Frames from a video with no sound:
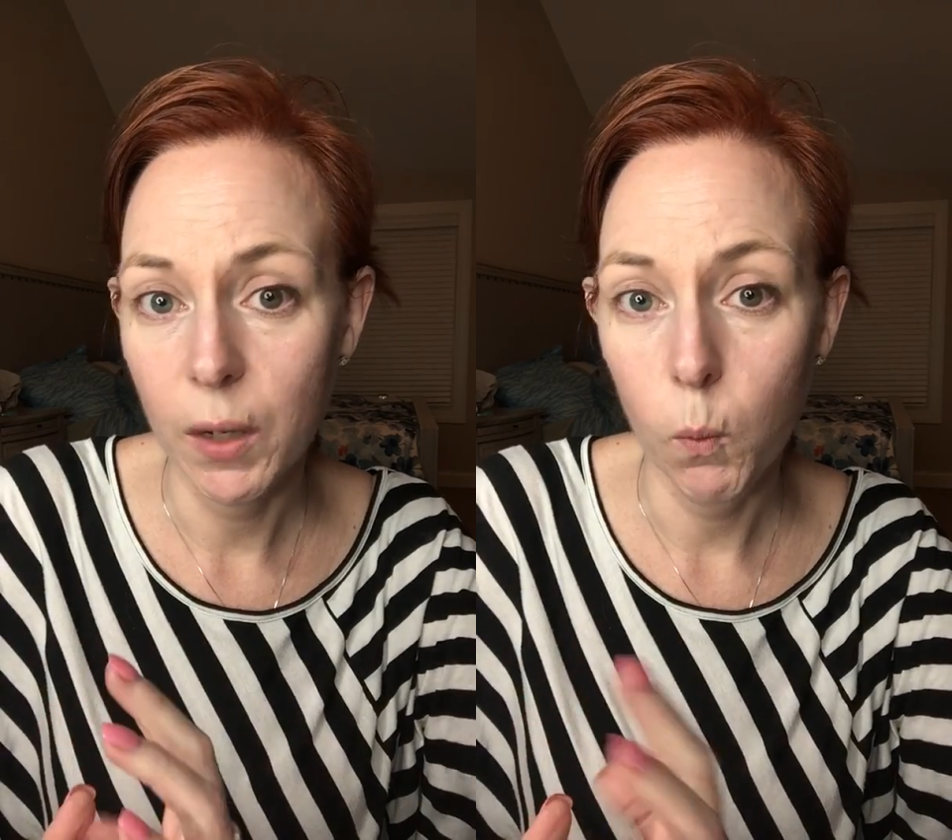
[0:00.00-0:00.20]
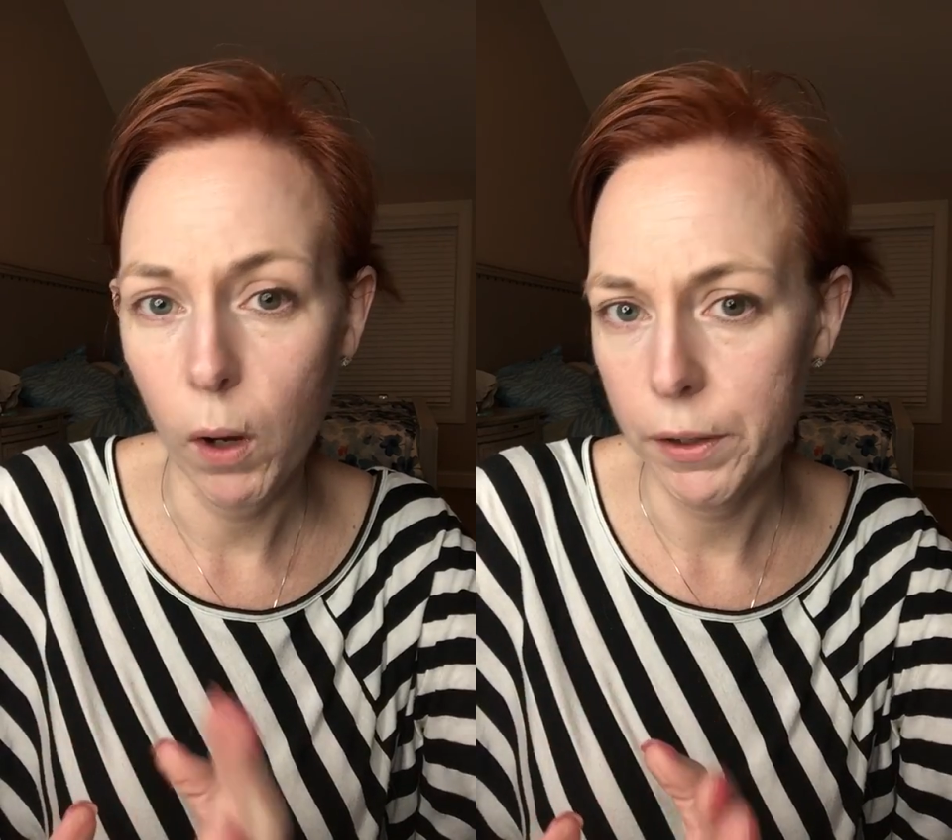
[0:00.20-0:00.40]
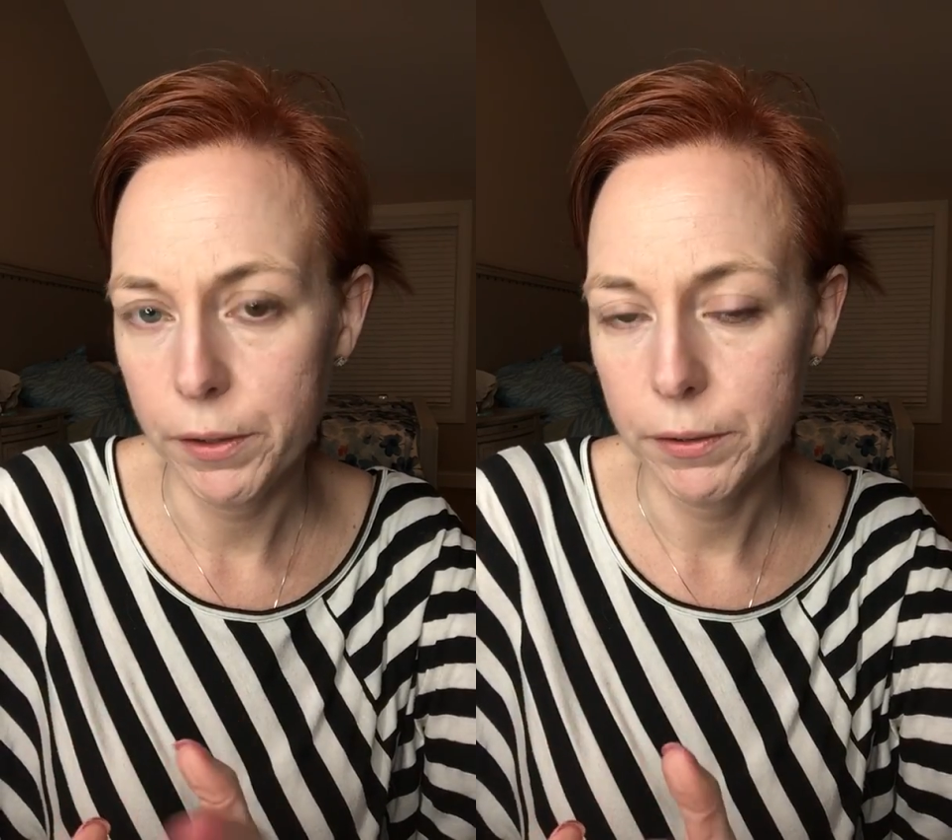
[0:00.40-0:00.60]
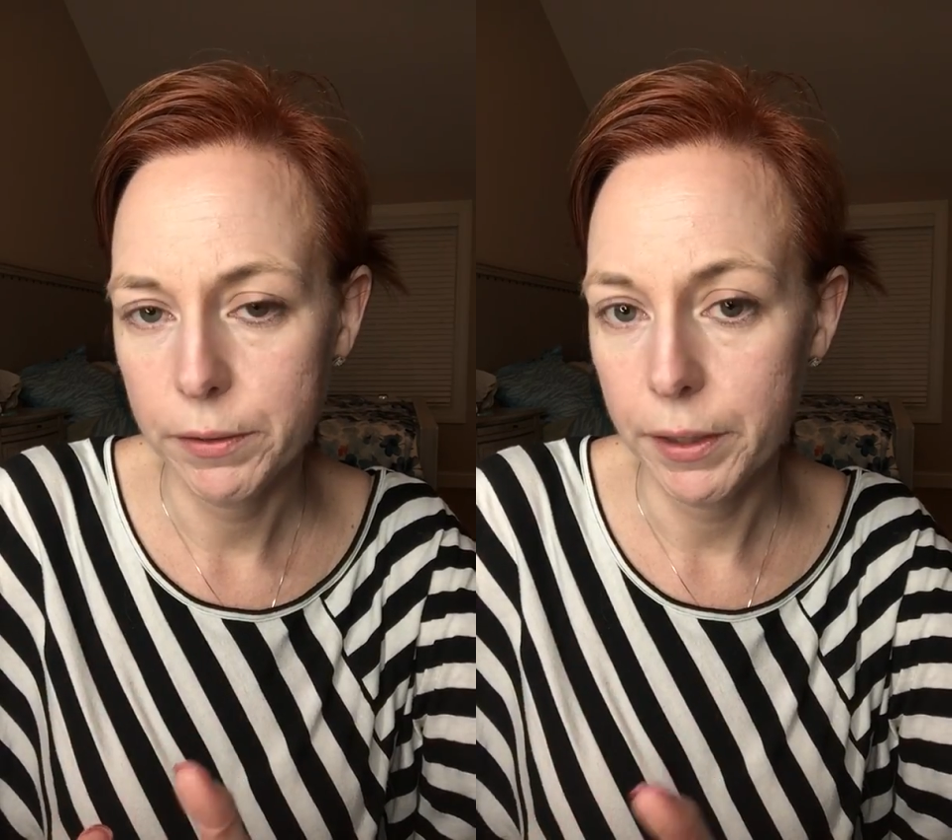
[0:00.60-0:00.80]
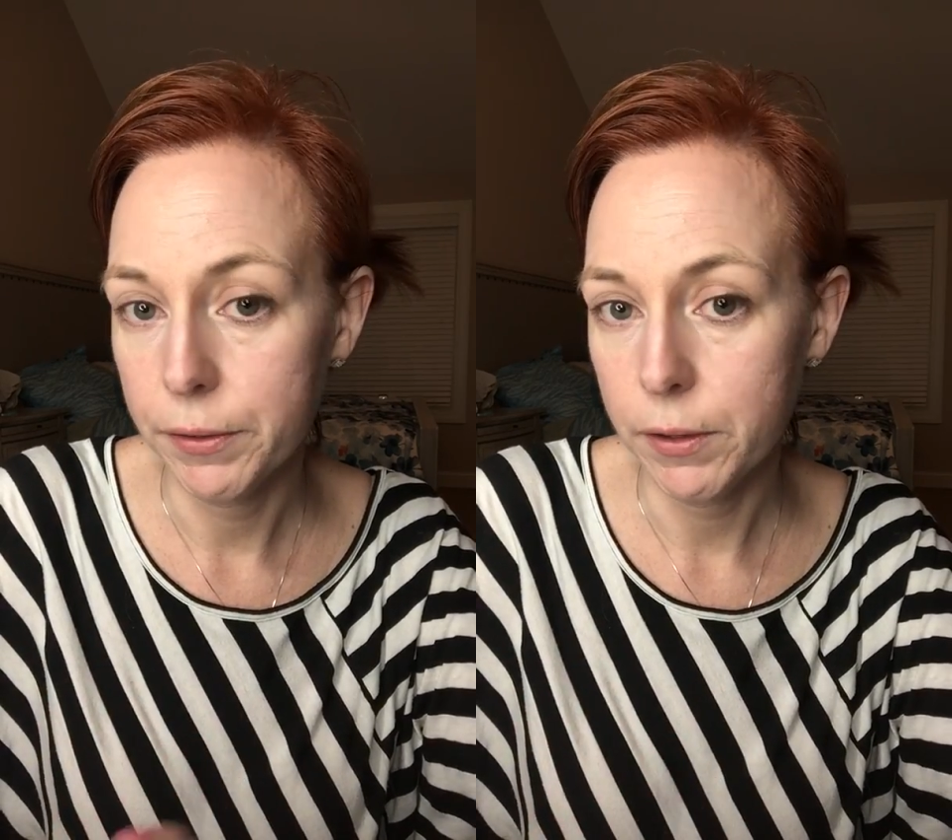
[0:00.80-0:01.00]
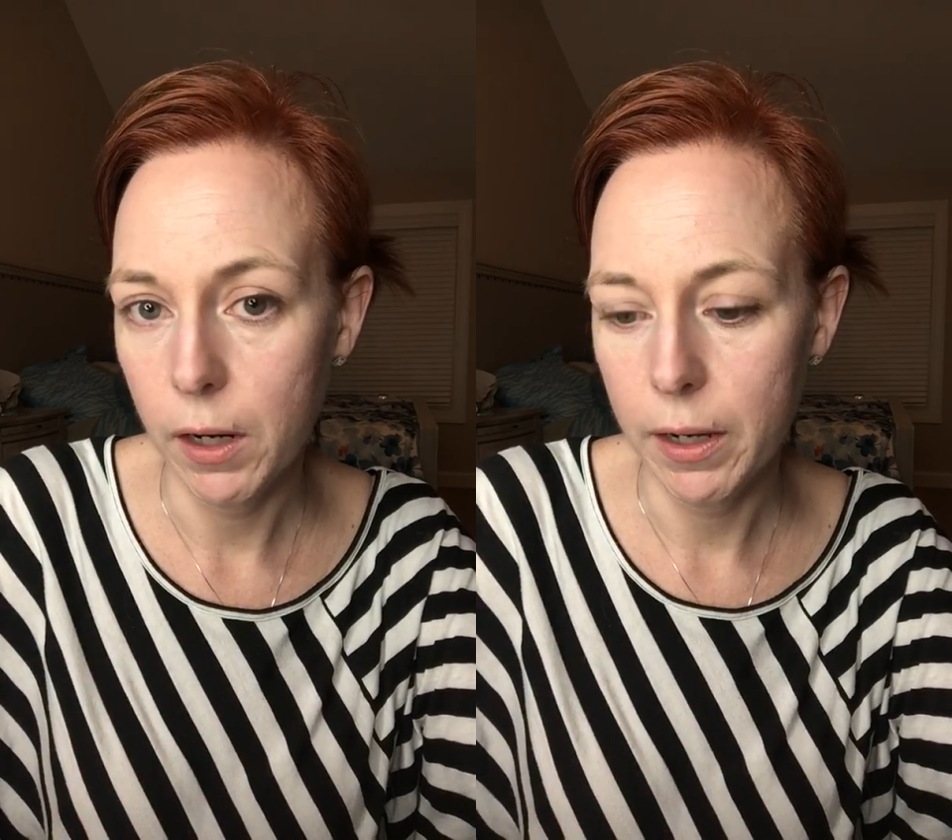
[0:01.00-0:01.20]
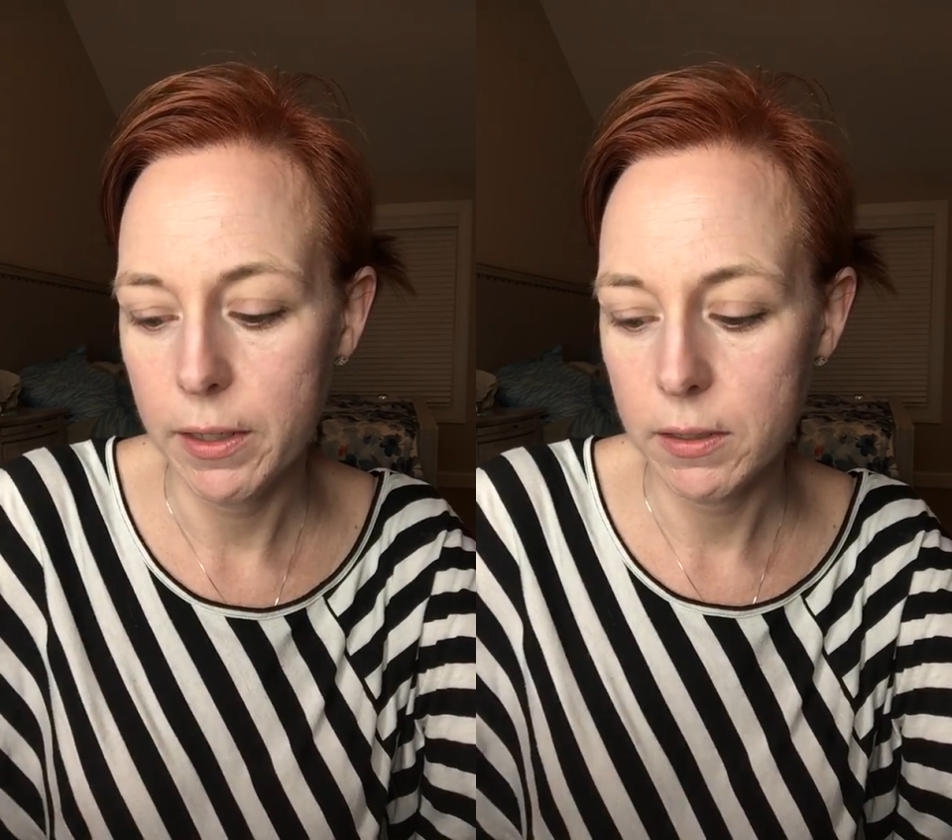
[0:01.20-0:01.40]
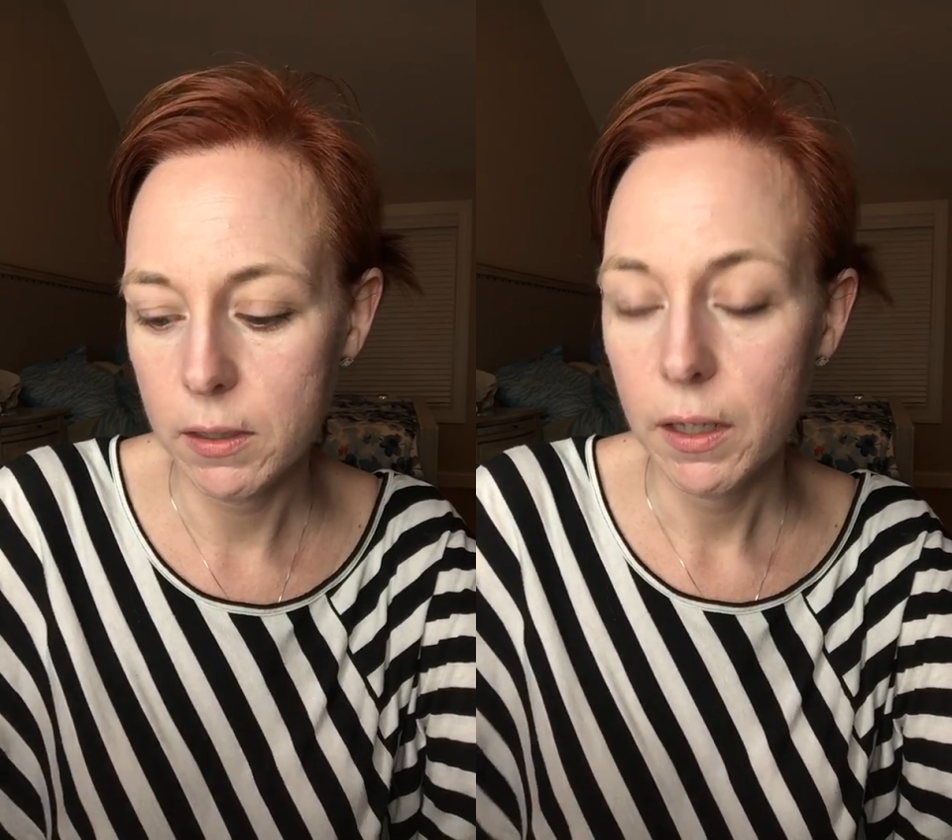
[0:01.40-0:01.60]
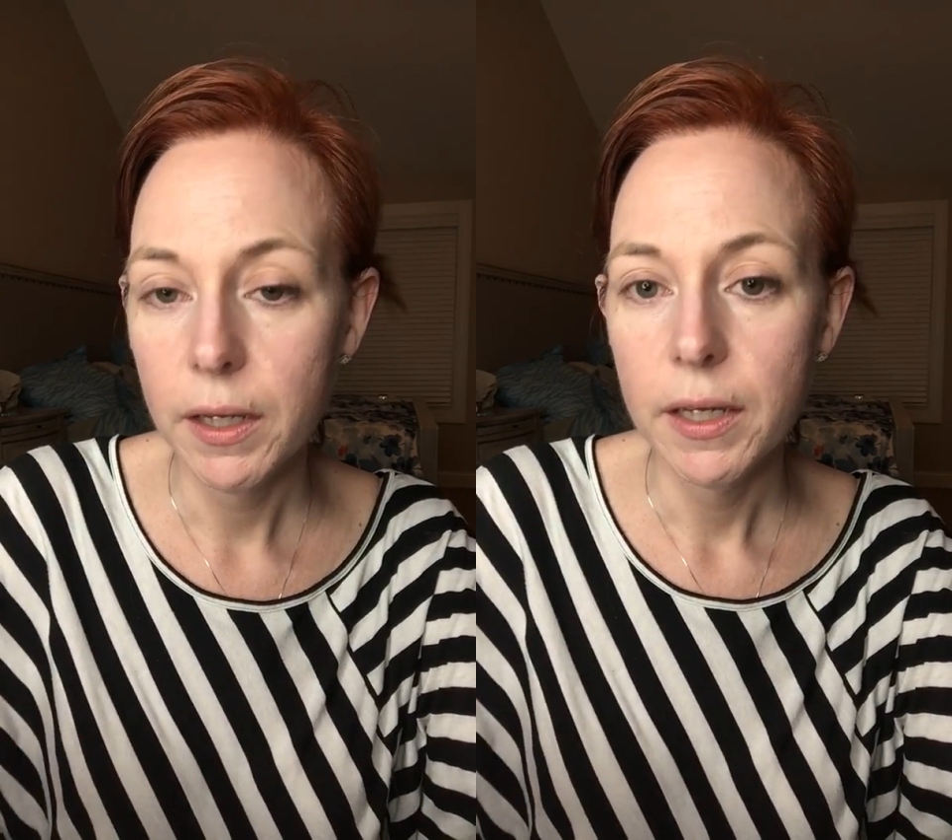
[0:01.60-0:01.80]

like water in her eyes.